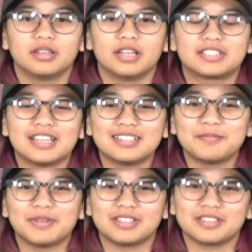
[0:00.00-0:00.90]

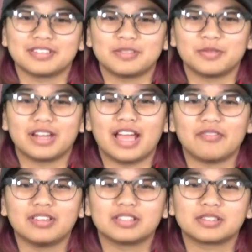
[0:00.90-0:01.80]
Attention Pacers, we are
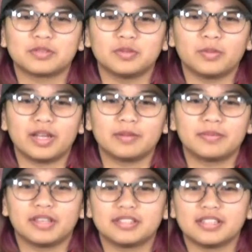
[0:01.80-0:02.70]
having a school-wide
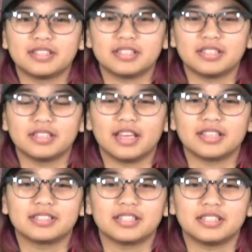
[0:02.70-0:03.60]
PSAT
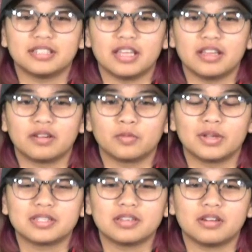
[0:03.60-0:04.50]
SAT day on
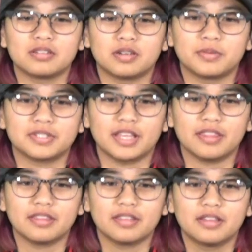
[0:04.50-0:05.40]
Wednesday, October
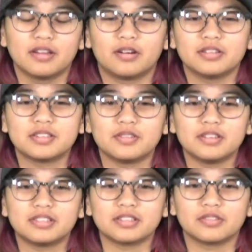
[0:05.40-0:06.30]
10th. All
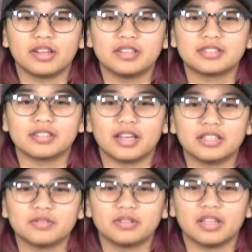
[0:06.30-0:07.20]
students in grades
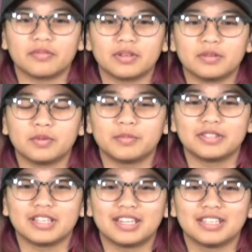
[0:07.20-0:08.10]
9 to 11 will
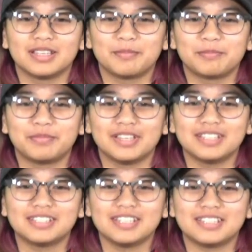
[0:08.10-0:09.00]
be taking the
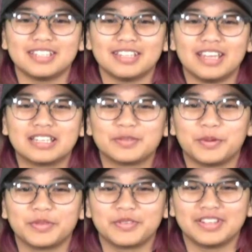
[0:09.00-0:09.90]
PSAT and
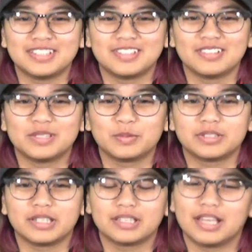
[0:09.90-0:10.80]
12th grade students
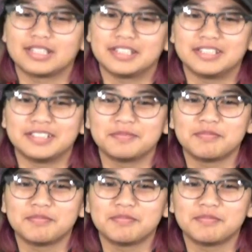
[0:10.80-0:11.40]
will take the SAT.